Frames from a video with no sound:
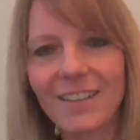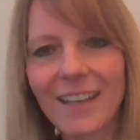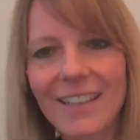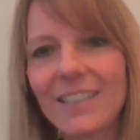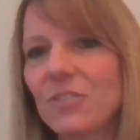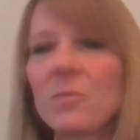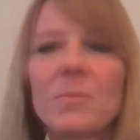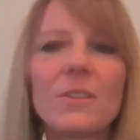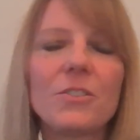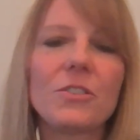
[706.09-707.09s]
getting to
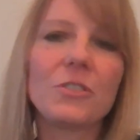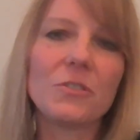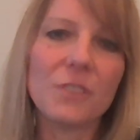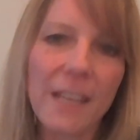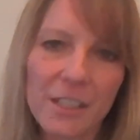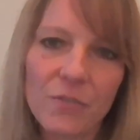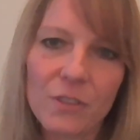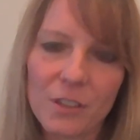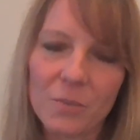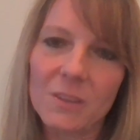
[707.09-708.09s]
build your new
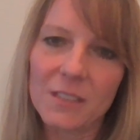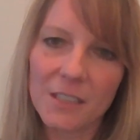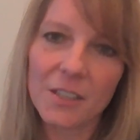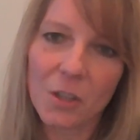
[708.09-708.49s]
network within